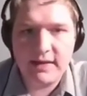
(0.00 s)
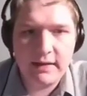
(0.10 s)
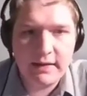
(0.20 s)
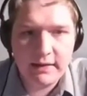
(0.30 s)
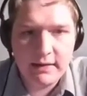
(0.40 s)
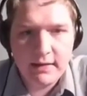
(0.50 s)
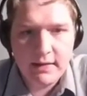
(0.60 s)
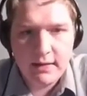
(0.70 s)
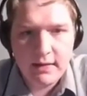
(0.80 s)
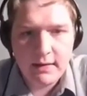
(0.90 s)

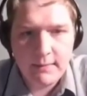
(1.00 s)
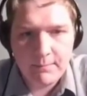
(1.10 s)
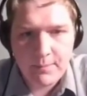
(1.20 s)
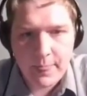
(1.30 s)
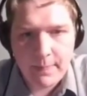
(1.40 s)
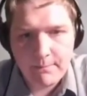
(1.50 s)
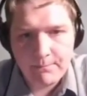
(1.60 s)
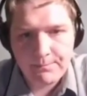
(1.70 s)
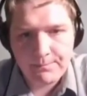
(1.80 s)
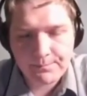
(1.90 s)

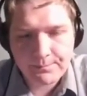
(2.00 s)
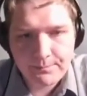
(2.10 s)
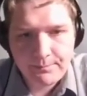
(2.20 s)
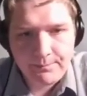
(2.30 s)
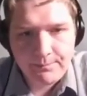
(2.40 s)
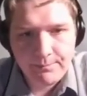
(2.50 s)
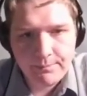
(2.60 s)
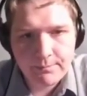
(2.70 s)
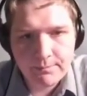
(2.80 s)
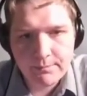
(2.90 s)

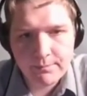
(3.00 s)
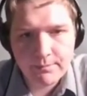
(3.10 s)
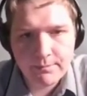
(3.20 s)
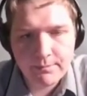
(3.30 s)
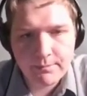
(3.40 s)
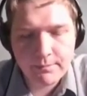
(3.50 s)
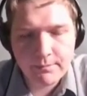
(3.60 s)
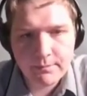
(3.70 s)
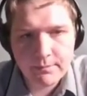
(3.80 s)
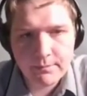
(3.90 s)

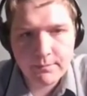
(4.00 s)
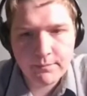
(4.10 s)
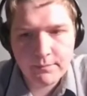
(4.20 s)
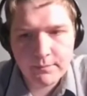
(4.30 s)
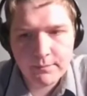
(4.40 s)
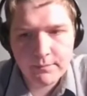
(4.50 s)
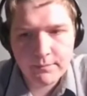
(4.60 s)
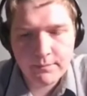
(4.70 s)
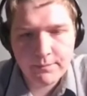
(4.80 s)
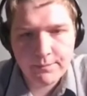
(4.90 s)

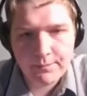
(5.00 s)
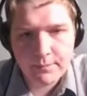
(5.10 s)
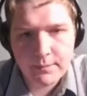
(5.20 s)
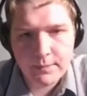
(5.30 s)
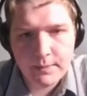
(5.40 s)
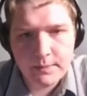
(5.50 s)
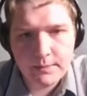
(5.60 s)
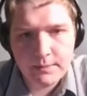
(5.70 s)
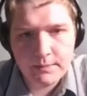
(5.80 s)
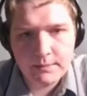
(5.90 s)

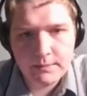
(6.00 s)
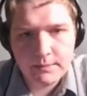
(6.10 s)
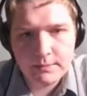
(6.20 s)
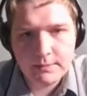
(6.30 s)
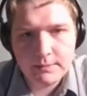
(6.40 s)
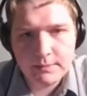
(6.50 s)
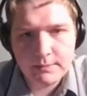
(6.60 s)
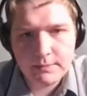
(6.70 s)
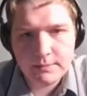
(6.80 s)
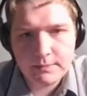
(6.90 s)

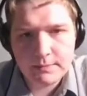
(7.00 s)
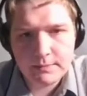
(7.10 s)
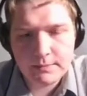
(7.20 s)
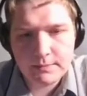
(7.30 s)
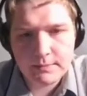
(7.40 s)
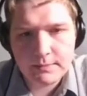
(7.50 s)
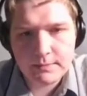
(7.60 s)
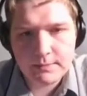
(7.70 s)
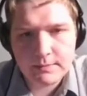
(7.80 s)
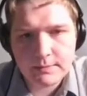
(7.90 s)
(silent)